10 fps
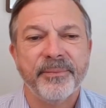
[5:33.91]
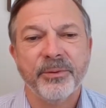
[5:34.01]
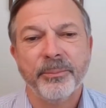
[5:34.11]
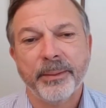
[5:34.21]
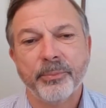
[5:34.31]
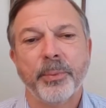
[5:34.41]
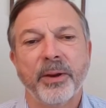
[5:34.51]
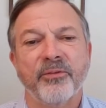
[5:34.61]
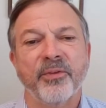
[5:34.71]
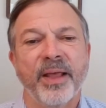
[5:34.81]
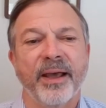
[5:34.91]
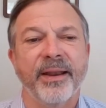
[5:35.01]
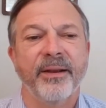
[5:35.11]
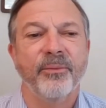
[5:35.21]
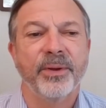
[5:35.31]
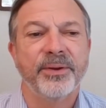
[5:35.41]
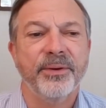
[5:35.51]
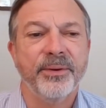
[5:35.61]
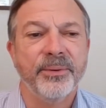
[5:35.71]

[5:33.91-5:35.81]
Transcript: to be prepared for that and what to do.